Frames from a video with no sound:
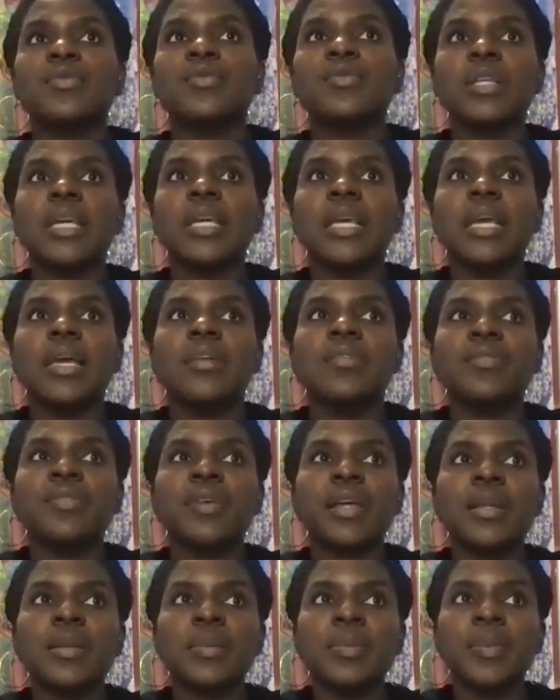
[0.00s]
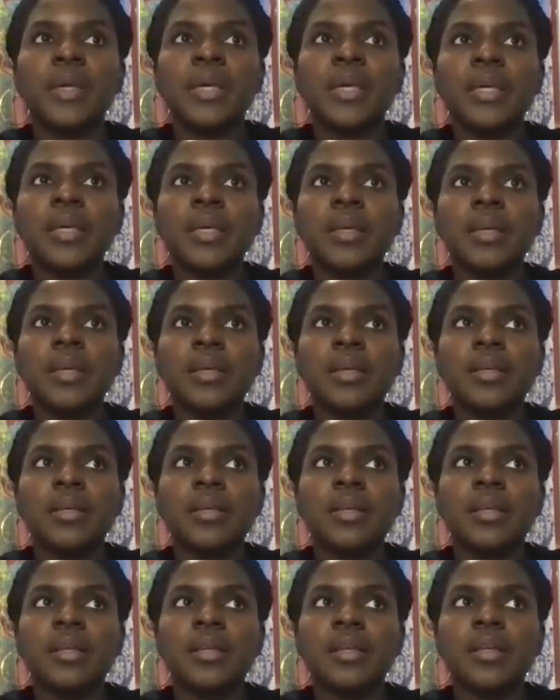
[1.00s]
fully enveloping
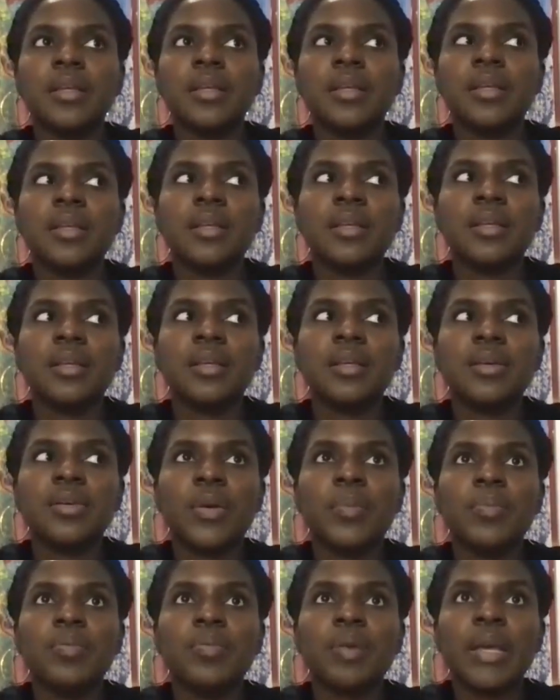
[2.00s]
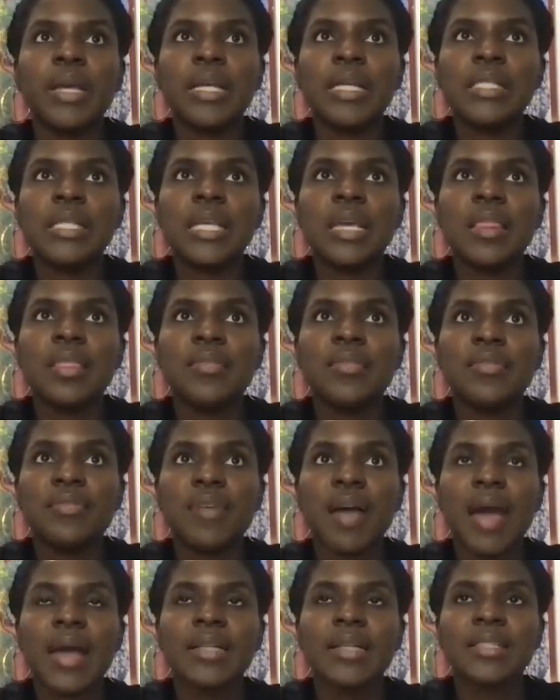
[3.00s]
or embracing the
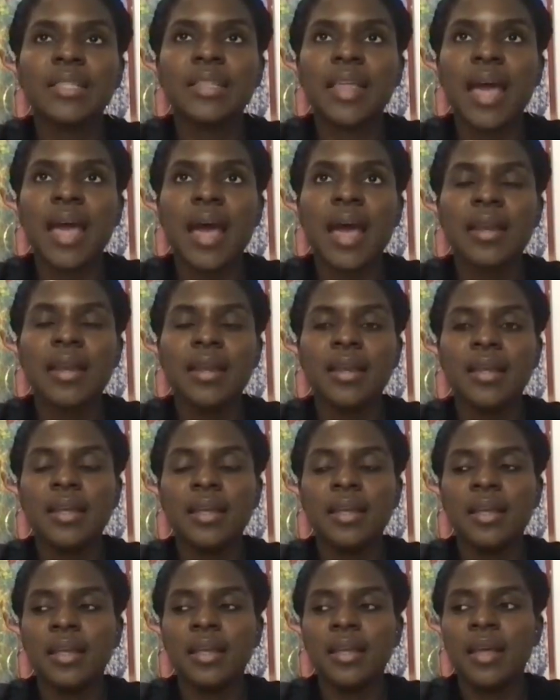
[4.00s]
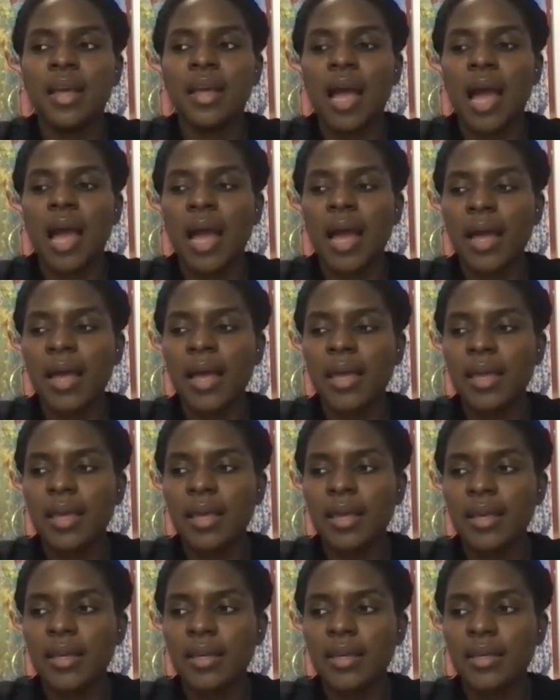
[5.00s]
fact that
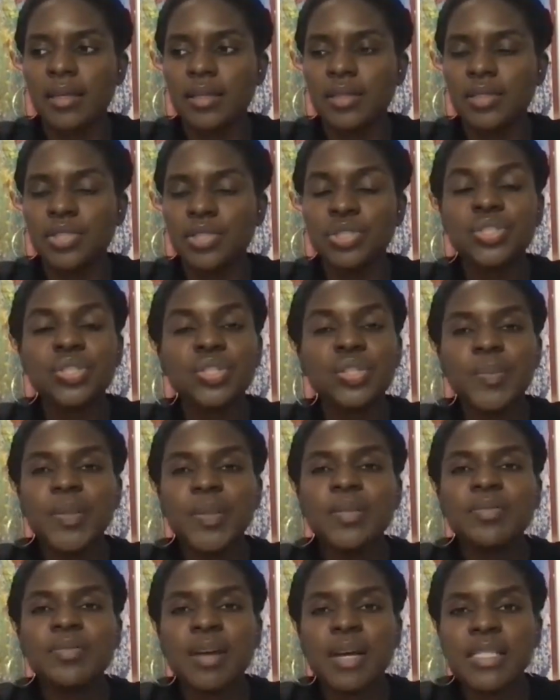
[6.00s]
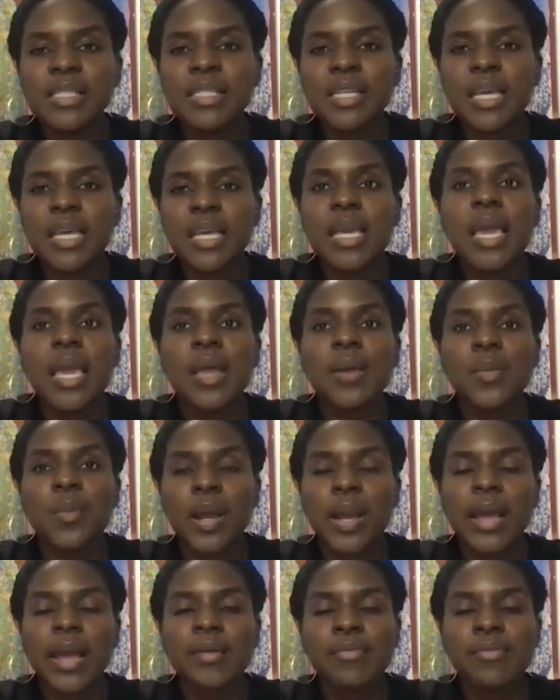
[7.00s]
I should be resting. And
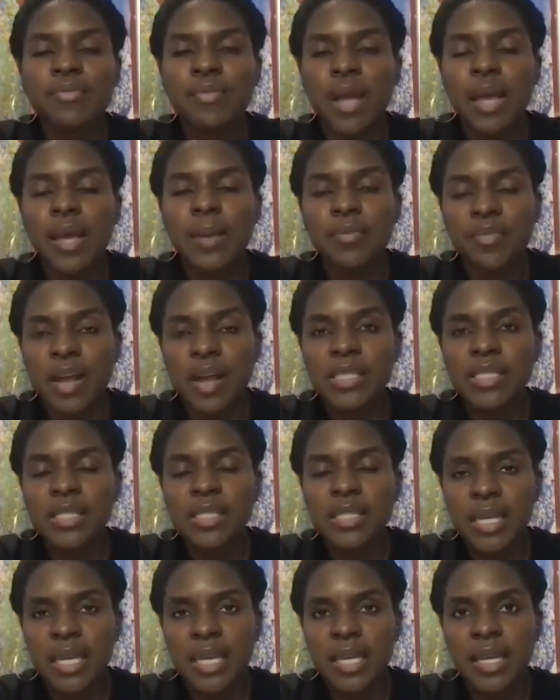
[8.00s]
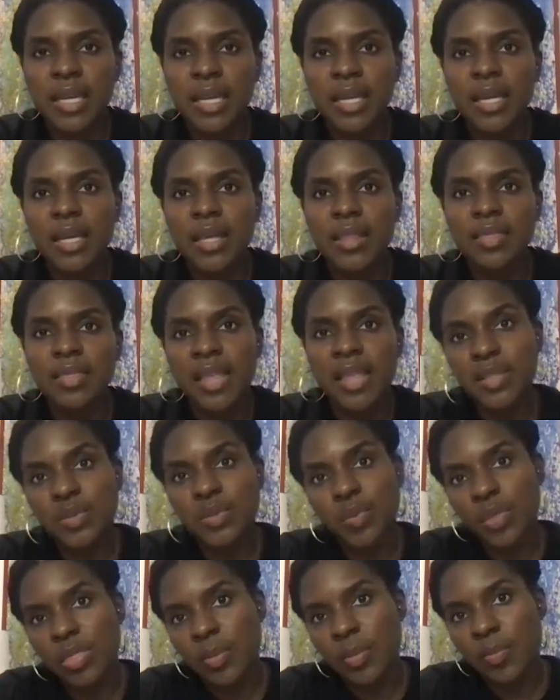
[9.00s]
when I am rested,
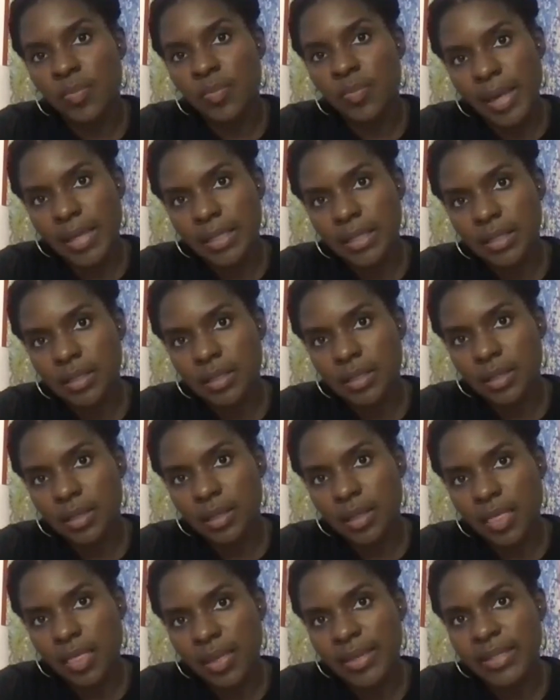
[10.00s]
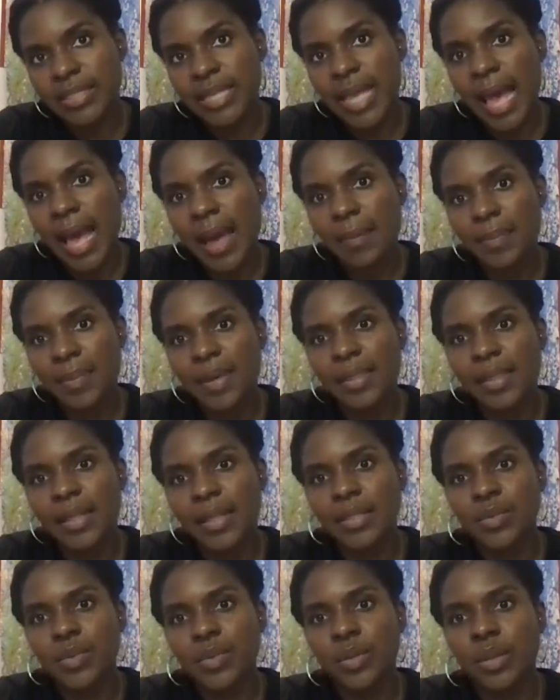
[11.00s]
that's when the best things happen.
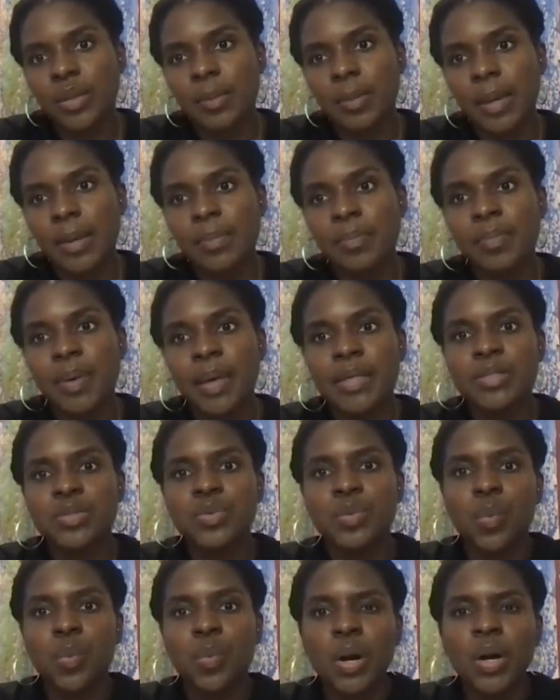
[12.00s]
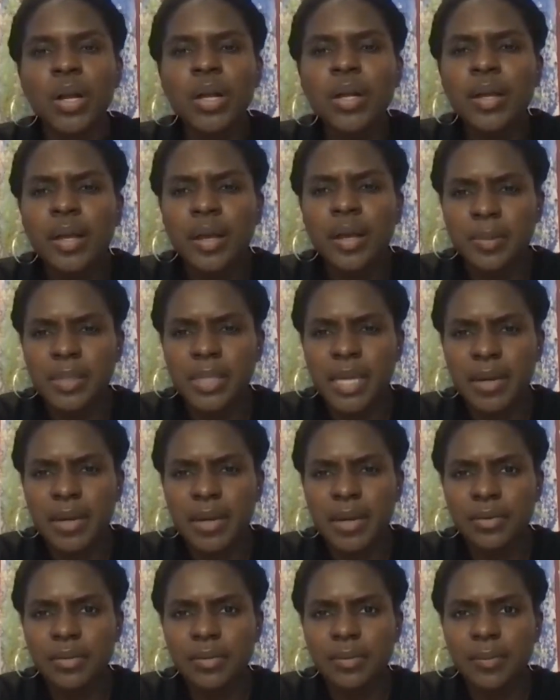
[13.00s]
That's when my best work comes
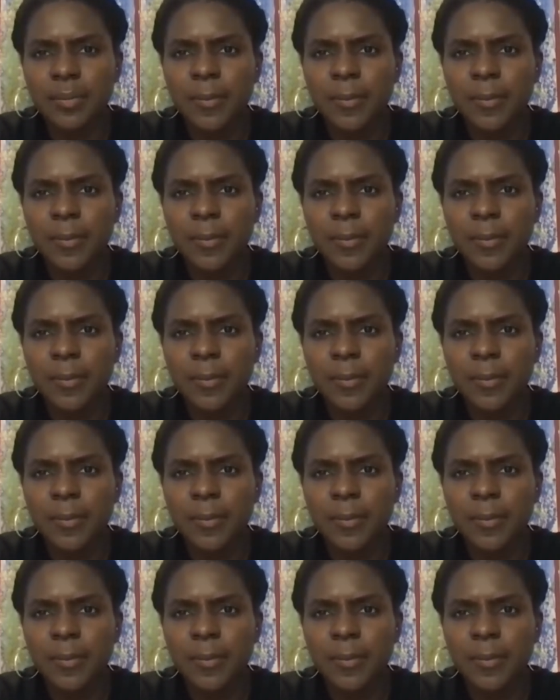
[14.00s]
out.